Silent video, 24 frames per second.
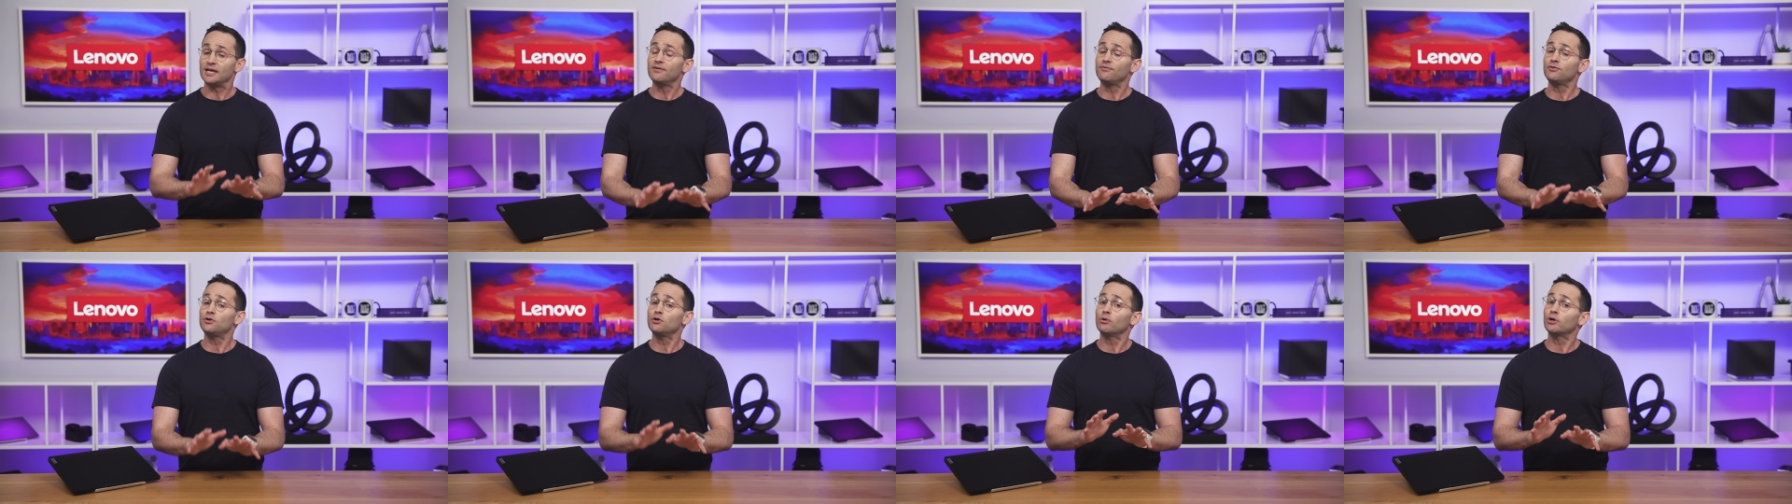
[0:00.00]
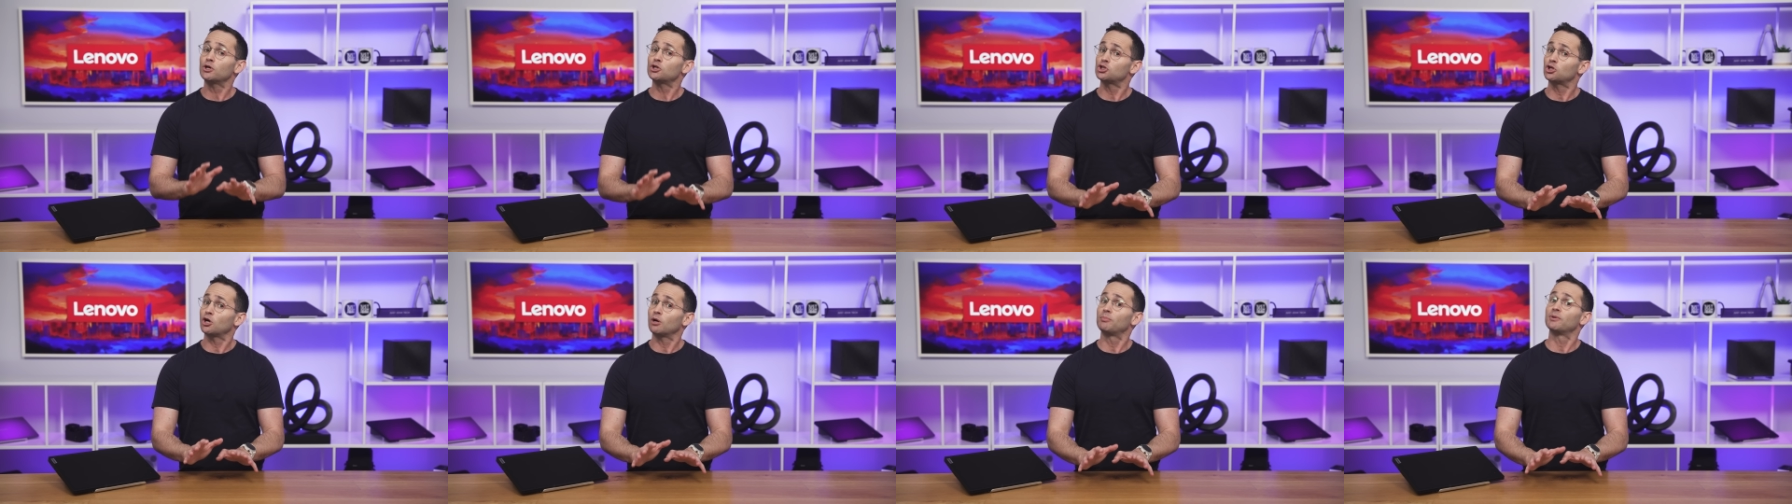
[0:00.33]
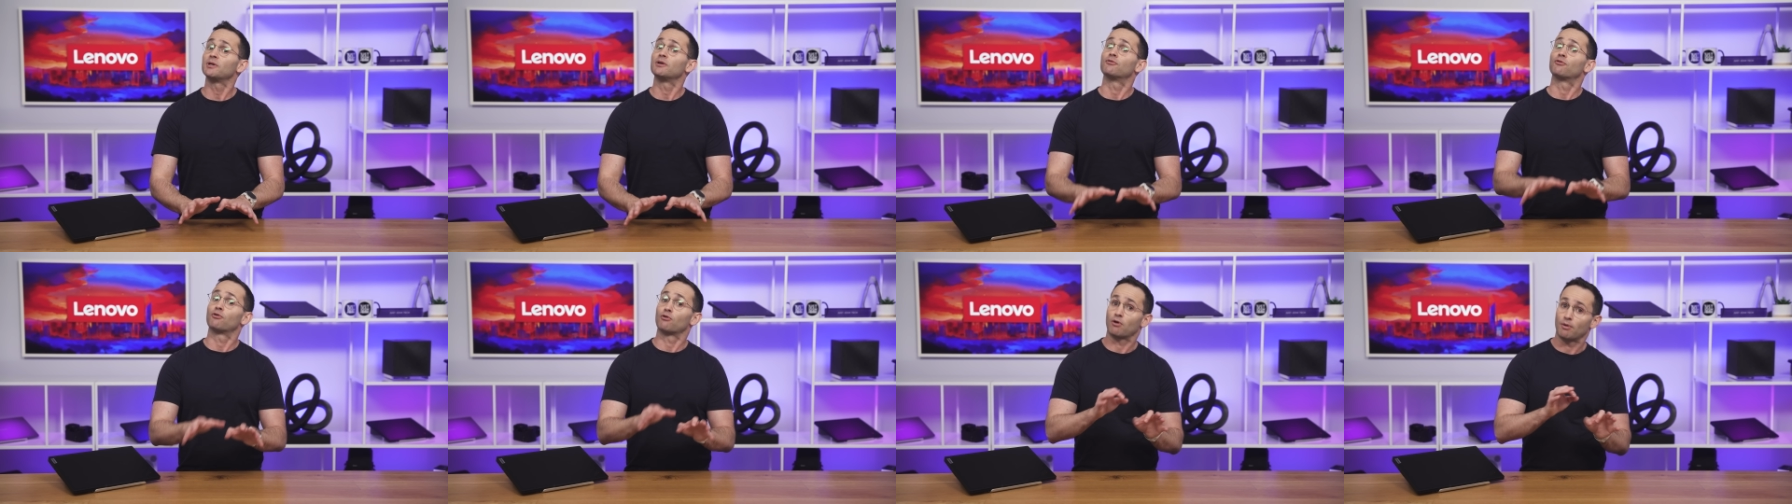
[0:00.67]
If you are
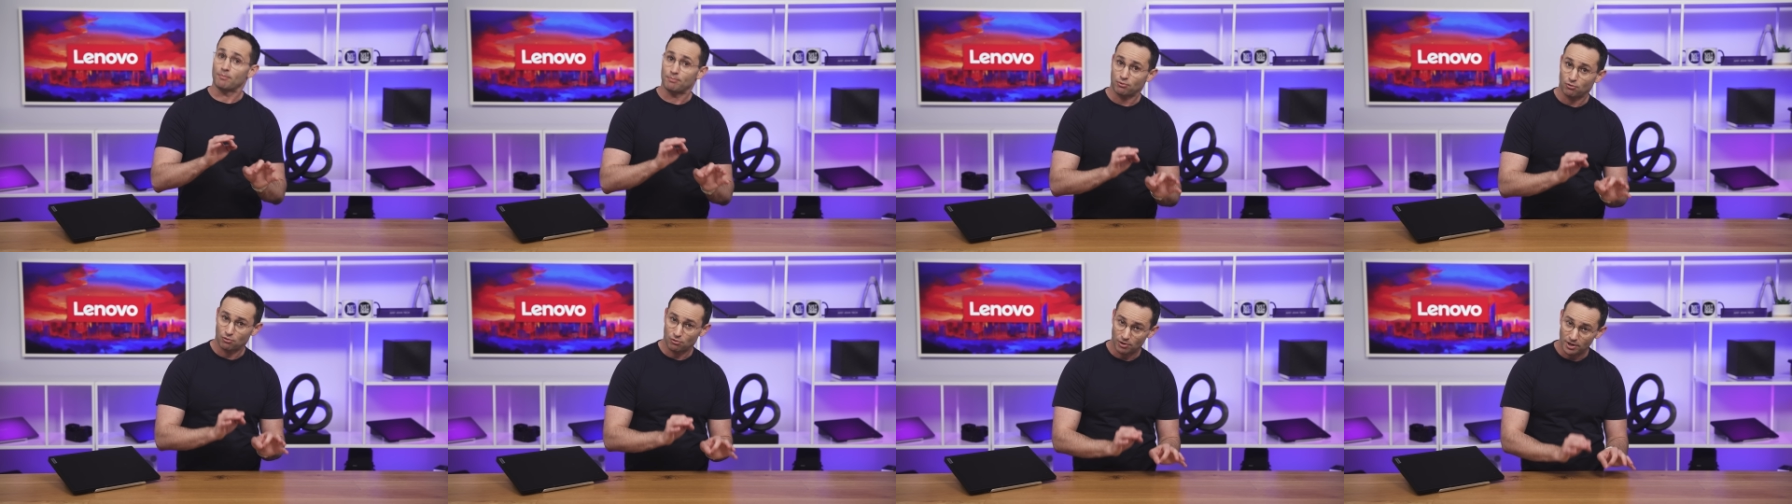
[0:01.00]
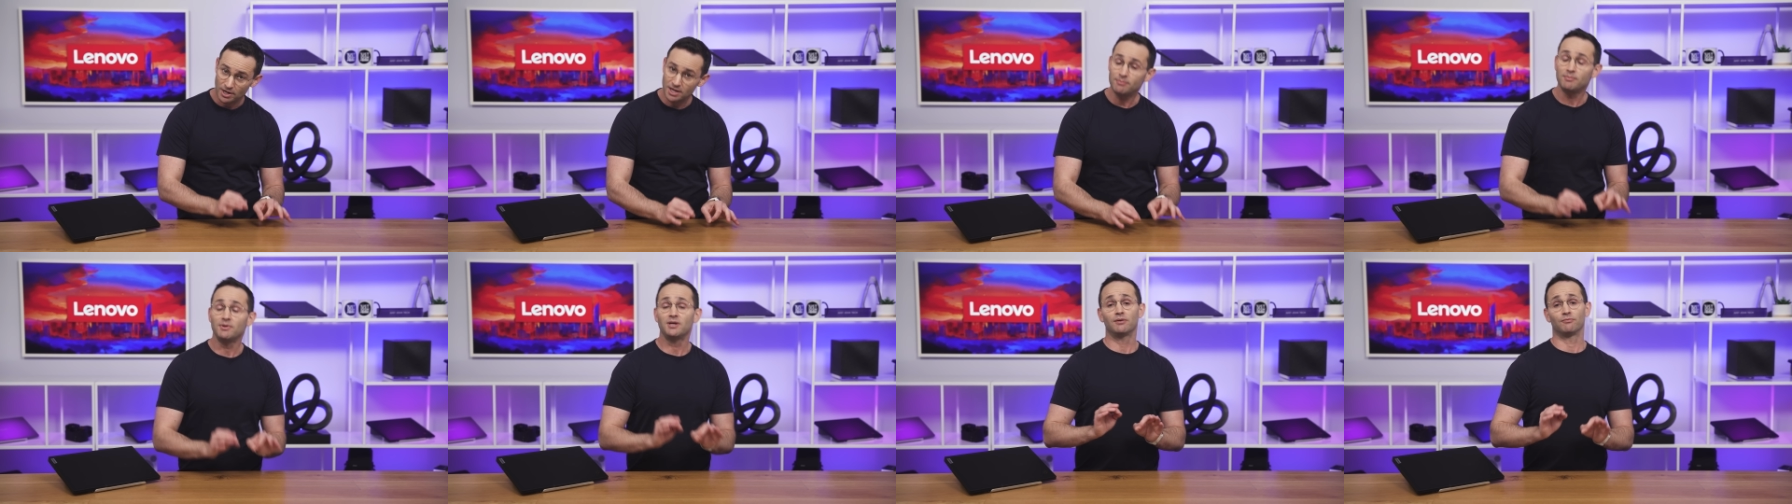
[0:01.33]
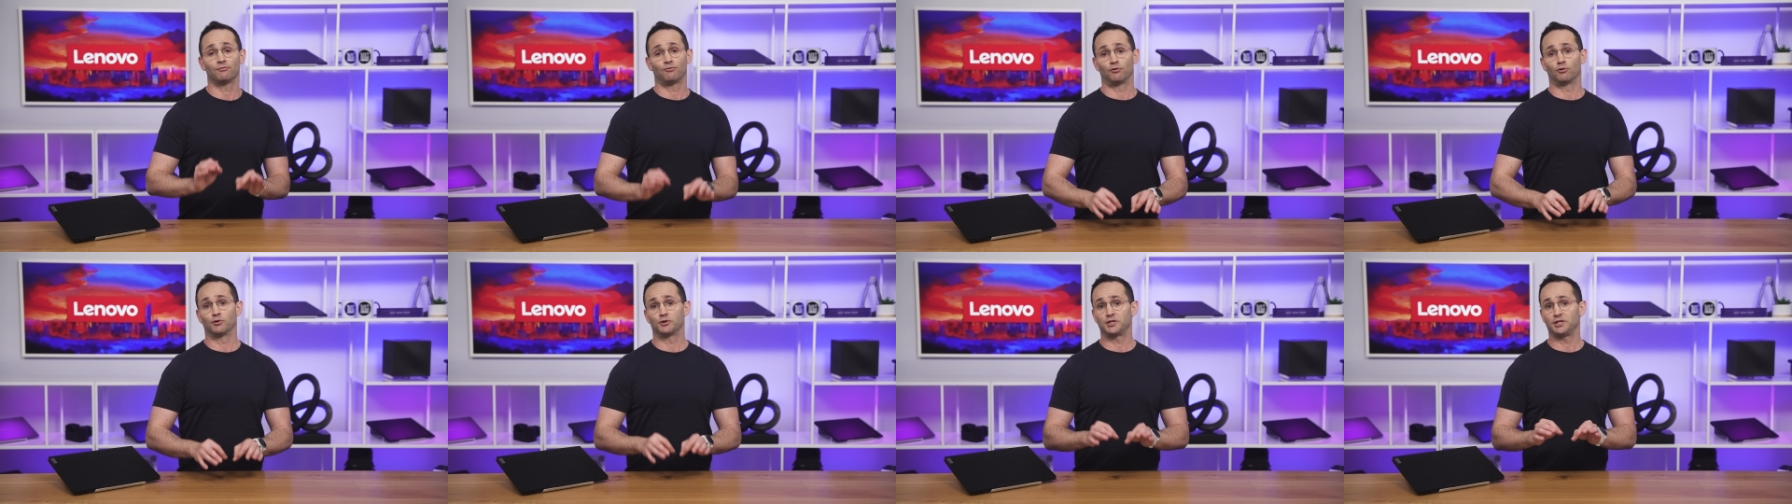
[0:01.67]
shopping for a premium
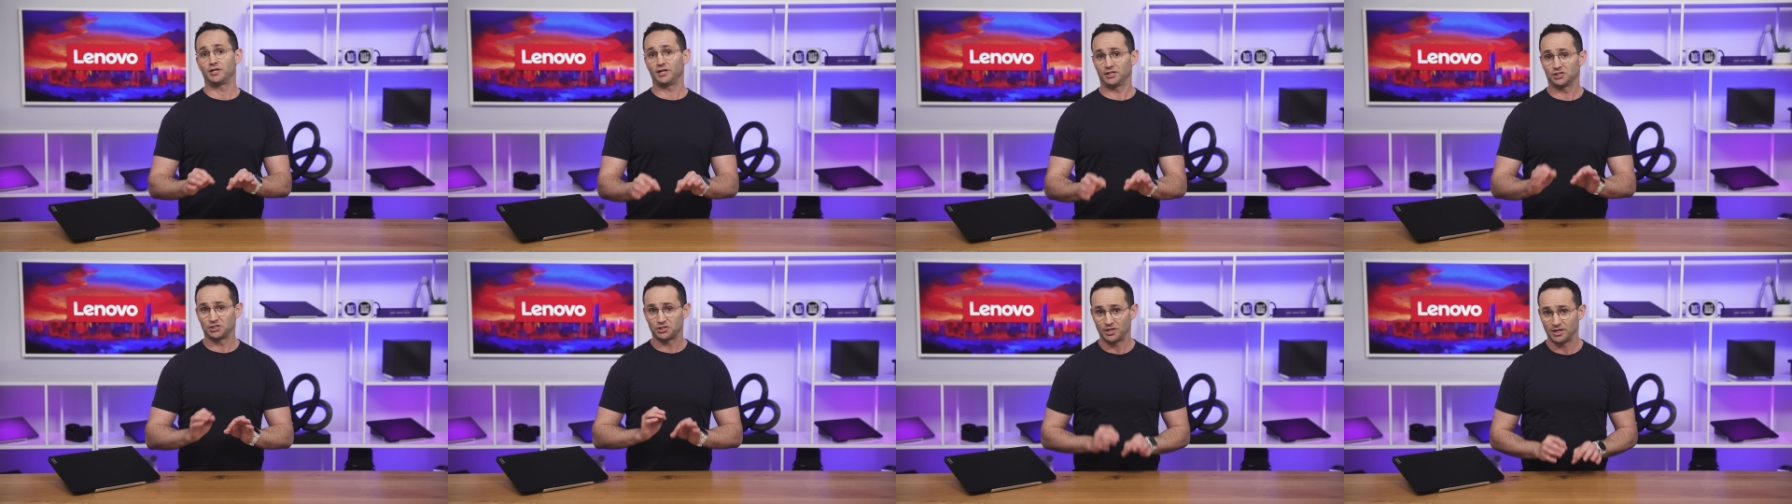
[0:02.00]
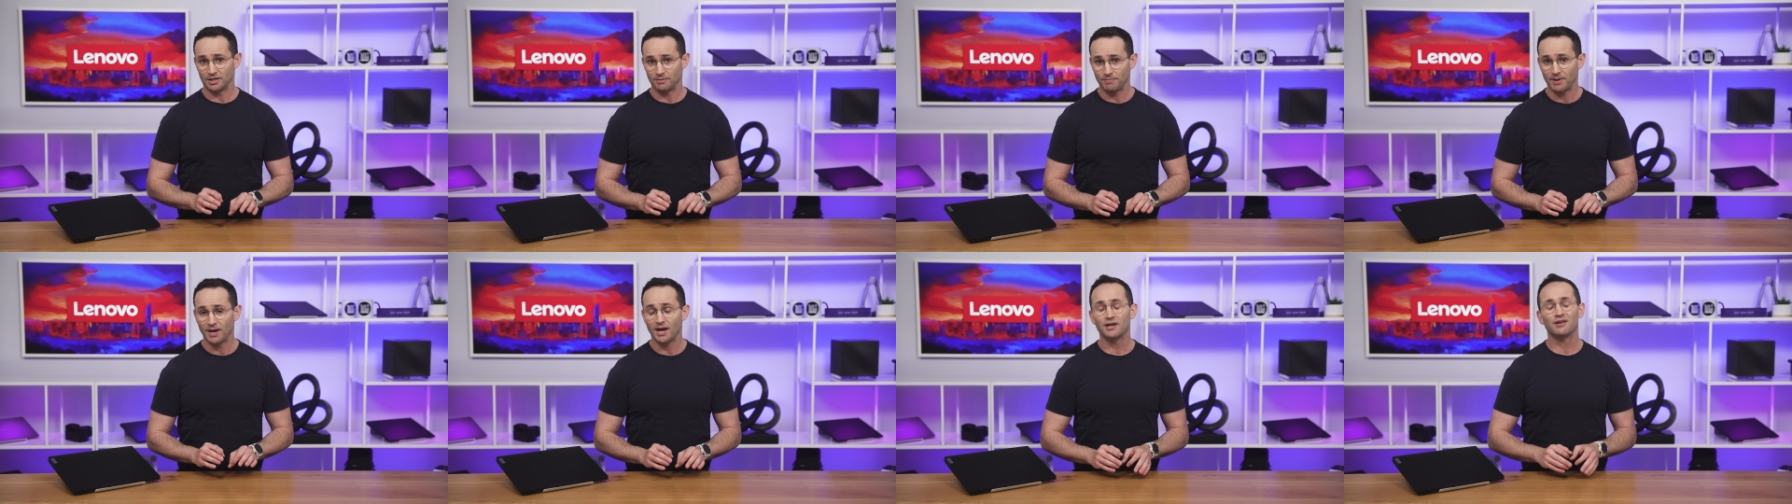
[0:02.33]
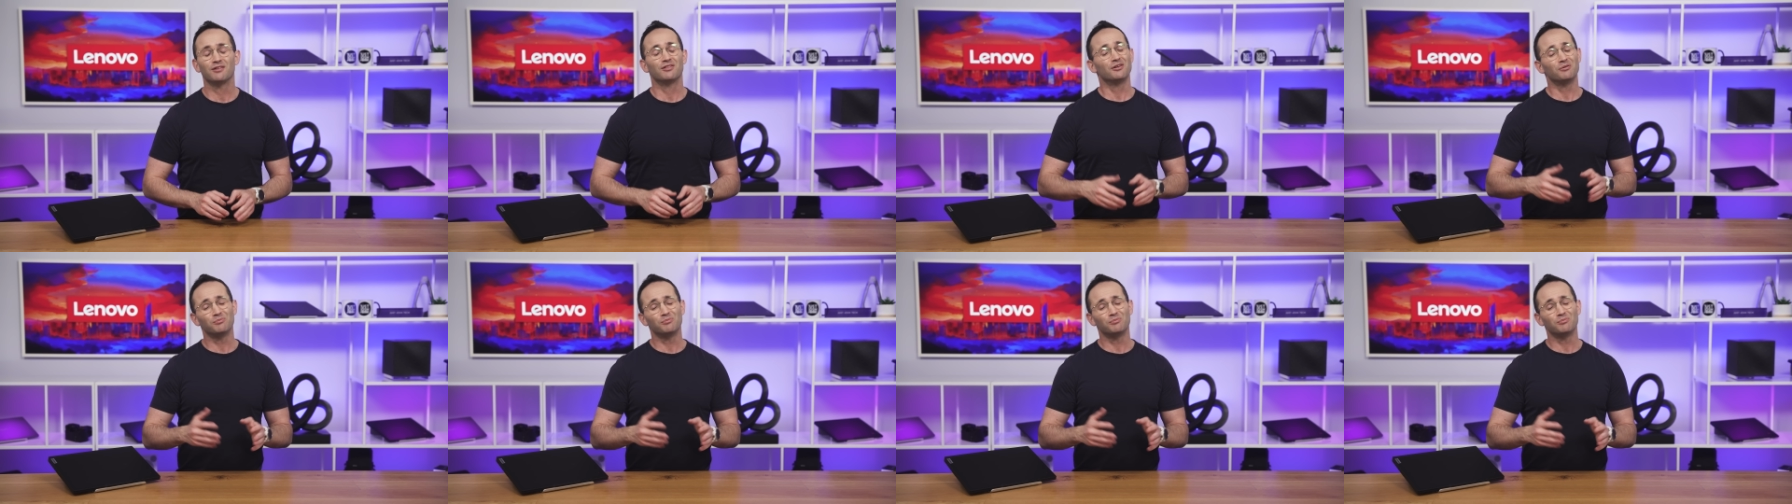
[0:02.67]
14 inch ThinkPad,